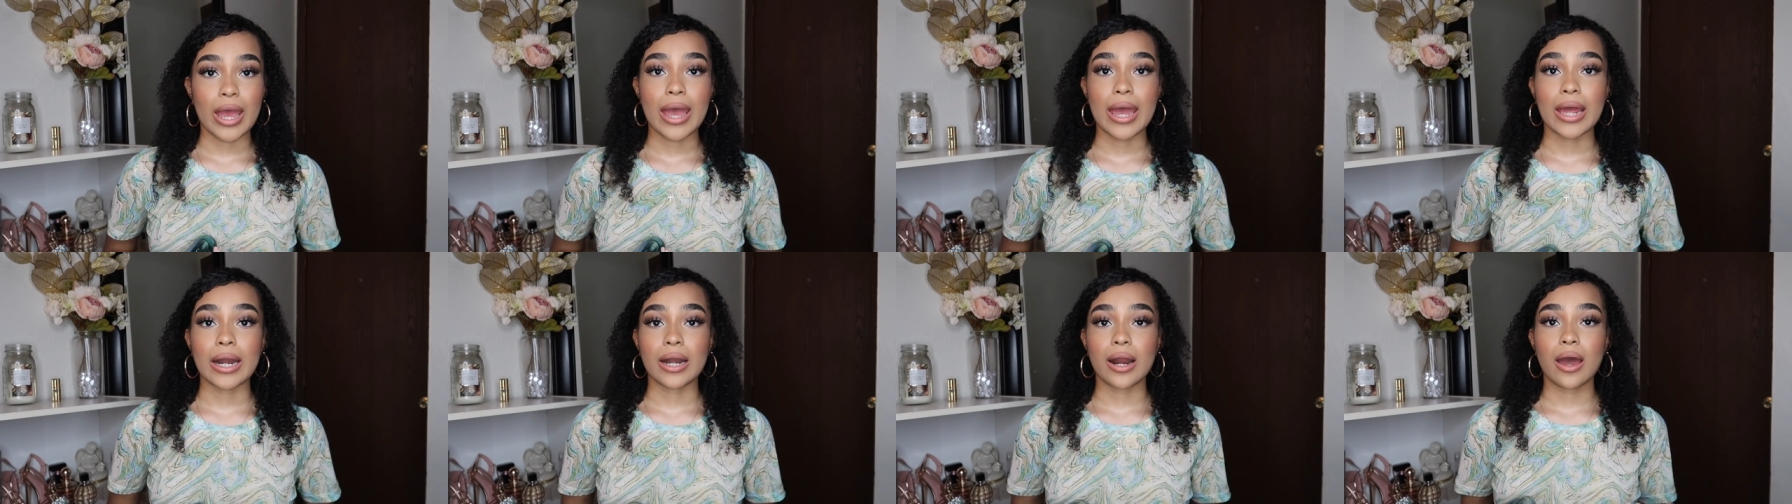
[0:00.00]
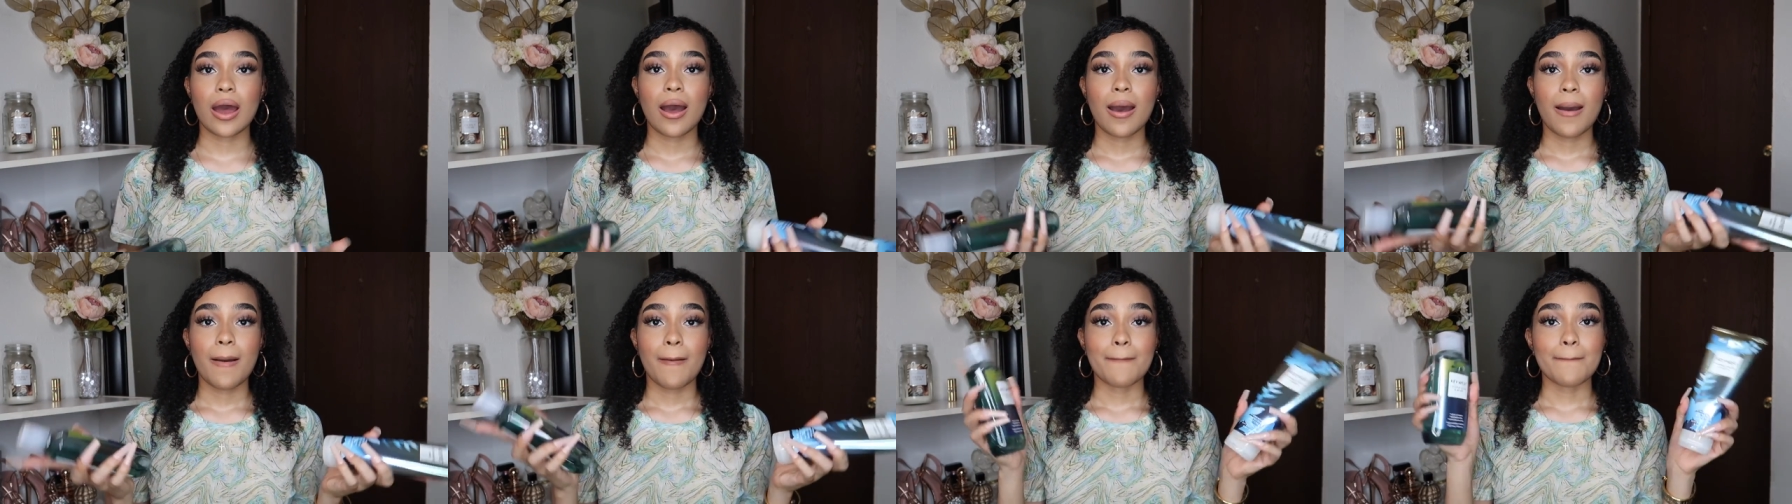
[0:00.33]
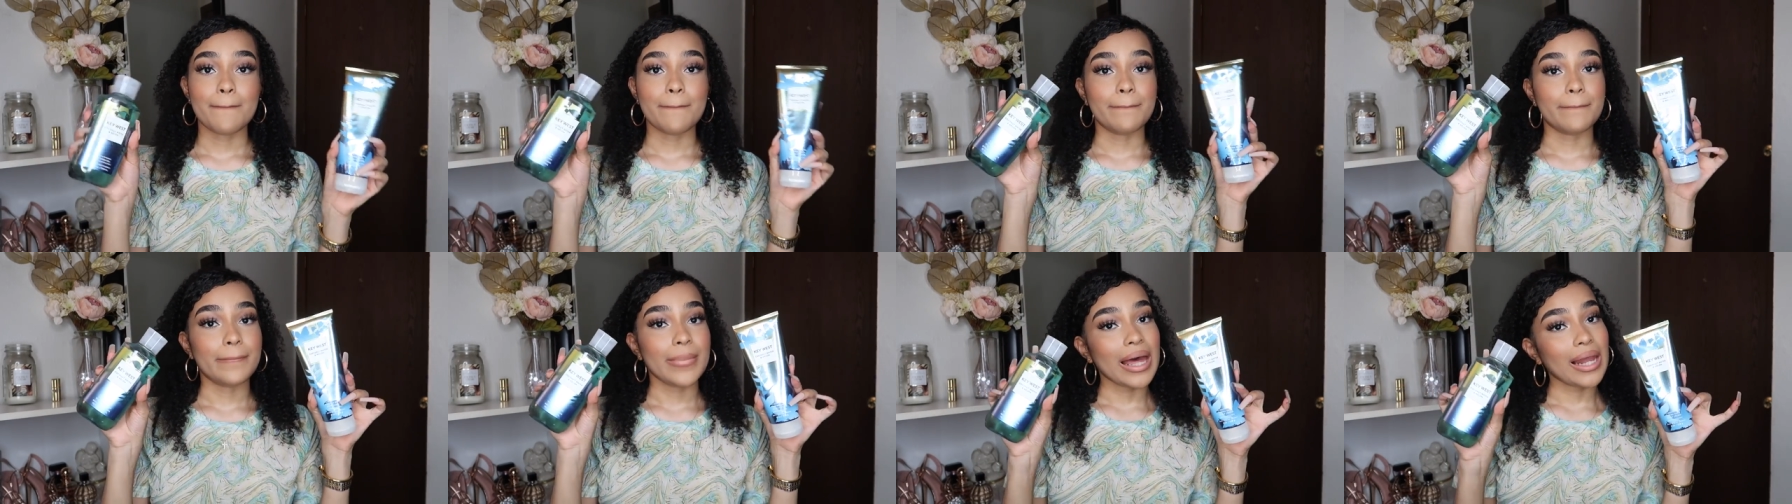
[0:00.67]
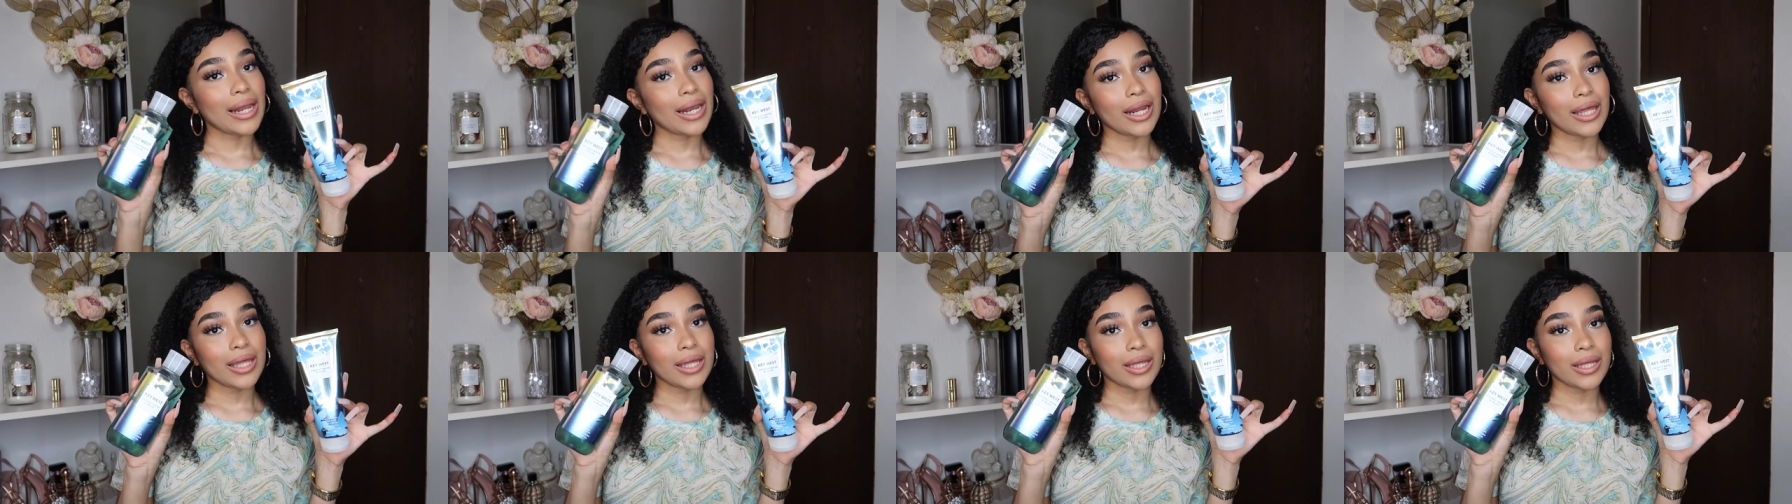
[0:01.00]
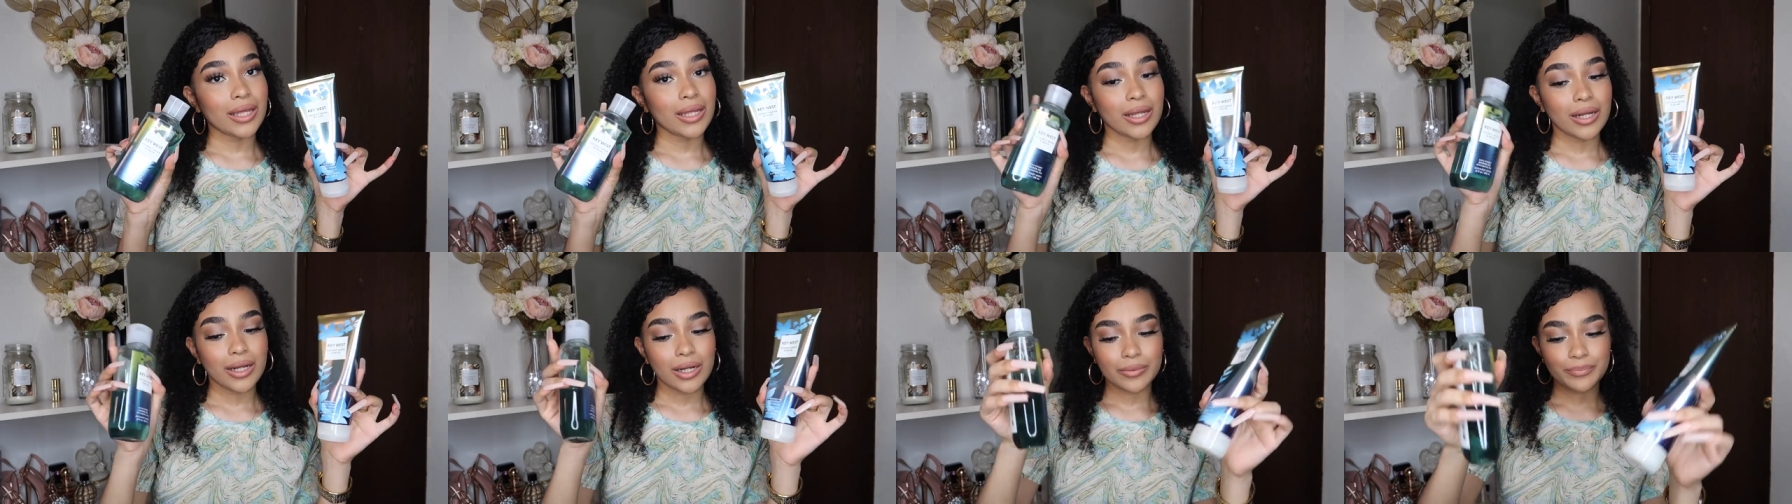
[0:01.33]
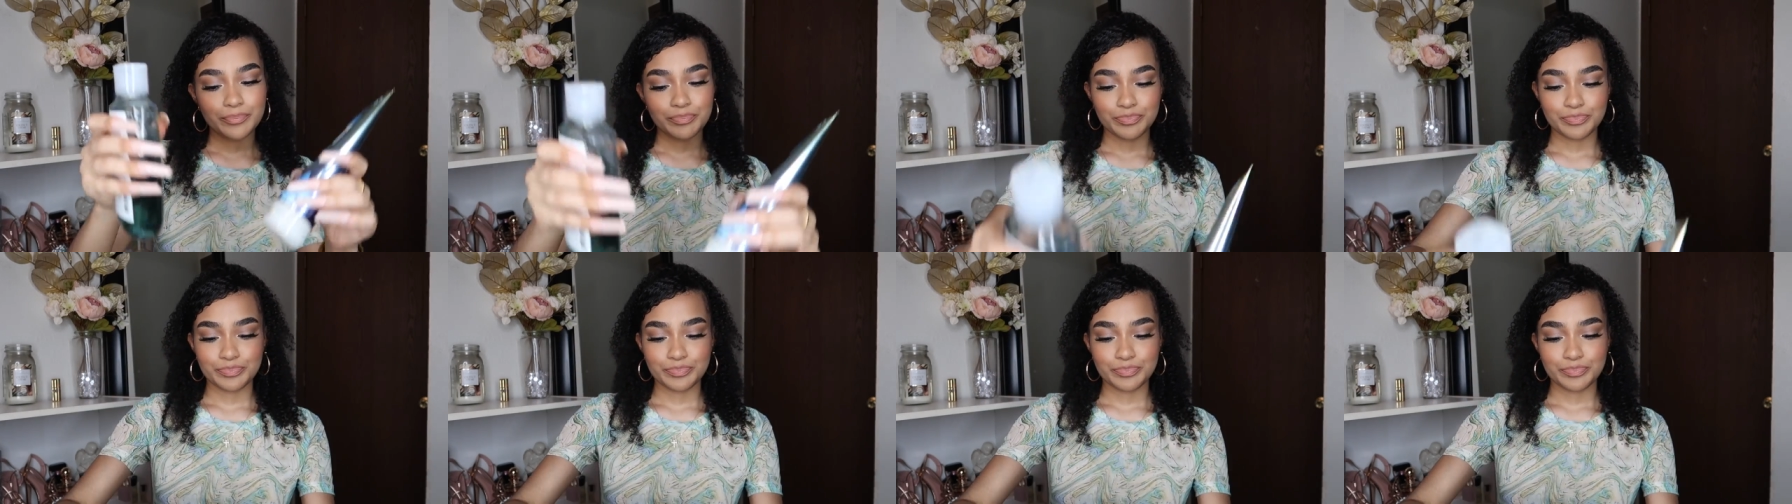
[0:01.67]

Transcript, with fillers: and melon